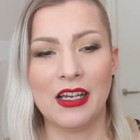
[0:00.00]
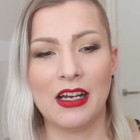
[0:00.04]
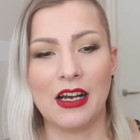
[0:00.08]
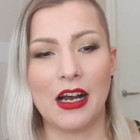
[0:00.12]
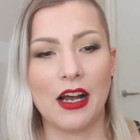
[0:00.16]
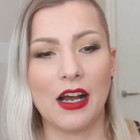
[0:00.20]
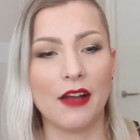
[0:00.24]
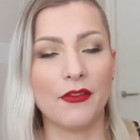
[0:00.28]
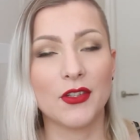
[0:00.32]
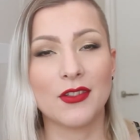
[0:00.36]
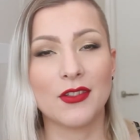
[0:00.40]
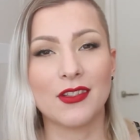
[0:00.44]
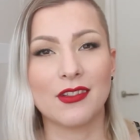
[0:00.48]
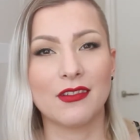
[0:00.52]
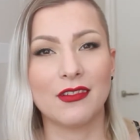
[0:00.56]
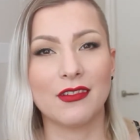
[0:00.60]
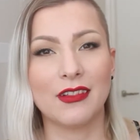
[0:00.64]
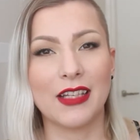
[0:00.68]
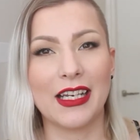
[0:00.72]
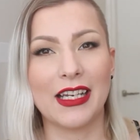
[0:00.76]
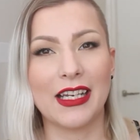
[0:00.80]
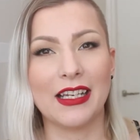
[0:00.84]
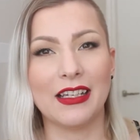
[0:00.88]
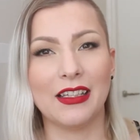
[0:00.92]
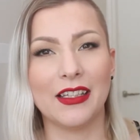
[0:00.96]
I was
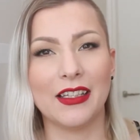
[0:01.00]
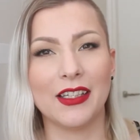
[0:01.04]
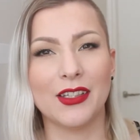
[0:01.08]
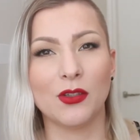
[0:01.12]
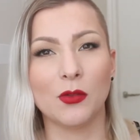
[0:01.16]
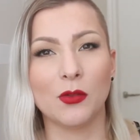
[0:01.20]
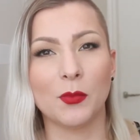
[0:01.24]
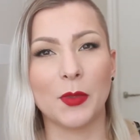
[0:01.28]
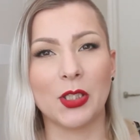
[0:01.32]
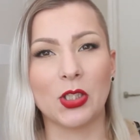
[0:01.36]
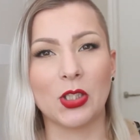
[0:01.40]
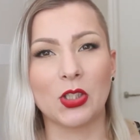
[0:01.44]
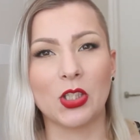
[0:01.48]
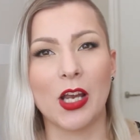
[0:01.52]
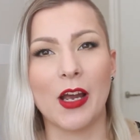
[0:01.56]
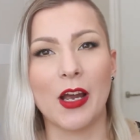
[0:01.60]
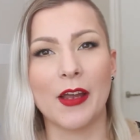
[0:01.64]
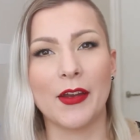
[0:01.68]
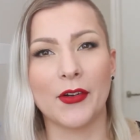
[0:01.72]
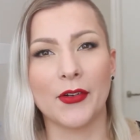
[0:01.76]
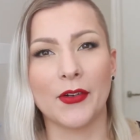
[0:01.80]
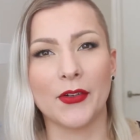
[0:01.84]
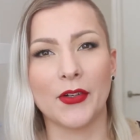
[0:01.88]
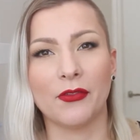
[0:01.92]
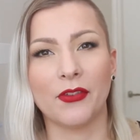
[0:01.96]
getting a little bit
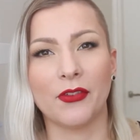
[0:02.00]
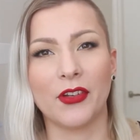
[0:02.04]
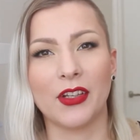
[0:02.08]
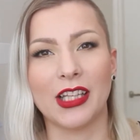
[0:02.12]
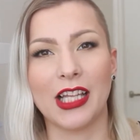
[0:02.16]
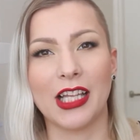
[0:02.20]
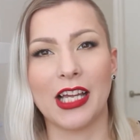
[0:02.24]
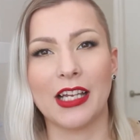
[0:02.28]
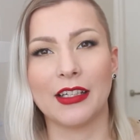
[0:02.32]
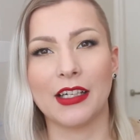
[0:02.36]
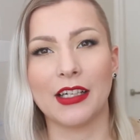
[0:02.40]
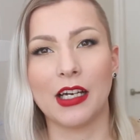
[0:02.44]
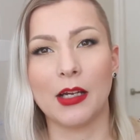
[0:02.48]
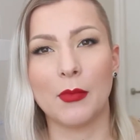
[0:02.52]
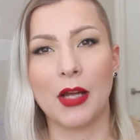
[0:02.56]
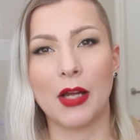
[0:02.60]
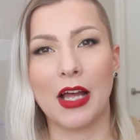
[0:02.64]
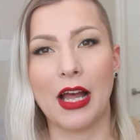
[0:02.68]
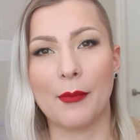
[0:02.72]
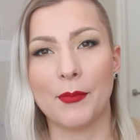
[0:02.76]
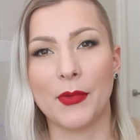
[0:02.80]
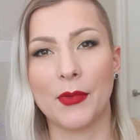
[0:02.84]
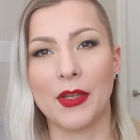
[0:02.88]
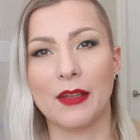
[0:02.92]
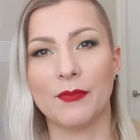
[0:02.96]
tired of it, and I'm
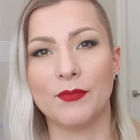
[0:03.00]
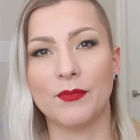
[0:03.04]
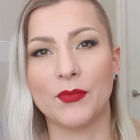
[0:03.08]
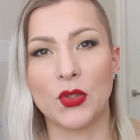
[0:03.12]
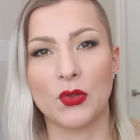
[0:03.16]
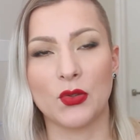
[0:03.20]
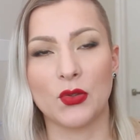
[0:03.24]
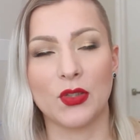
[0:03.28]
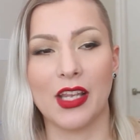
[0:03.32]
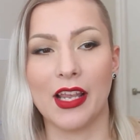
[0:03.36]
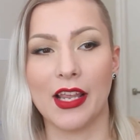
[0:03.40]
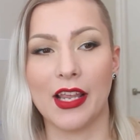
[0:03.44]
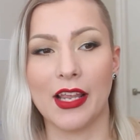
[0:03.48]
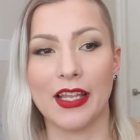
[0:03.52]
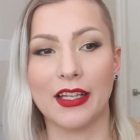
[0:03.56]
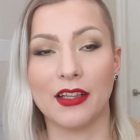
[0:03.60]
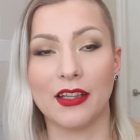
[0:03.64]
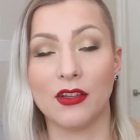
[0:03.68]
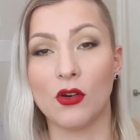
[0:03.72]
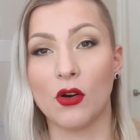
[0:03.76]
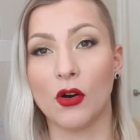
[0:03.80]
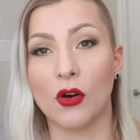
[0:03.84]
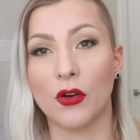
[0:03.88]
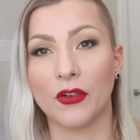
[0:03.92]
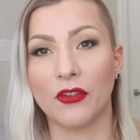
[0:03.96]
happy to see it
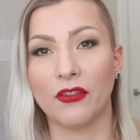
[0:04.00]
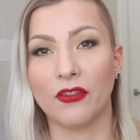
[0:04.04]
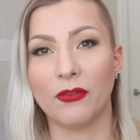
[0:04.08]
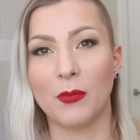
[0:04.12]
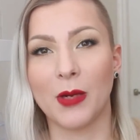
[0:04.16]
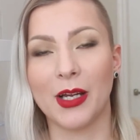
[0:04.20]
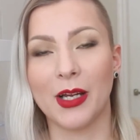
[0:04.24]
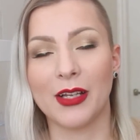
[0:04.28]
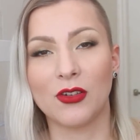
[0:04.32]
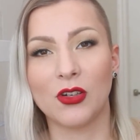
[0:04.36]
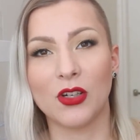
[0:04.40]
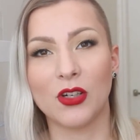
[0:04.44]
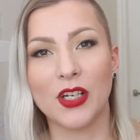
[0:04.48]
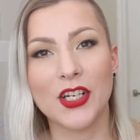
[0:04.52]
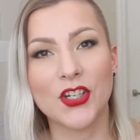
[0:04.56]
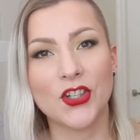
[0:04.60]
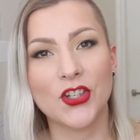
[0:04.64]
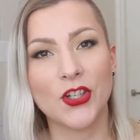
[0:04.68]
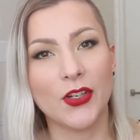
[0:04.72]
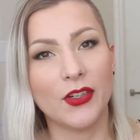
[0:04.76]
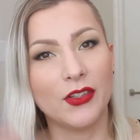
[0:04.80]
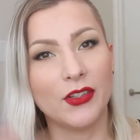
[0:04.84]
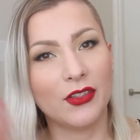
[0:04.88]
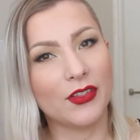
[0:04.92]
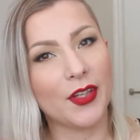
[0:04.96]
gone off my
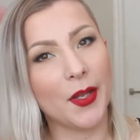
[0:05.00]
collection.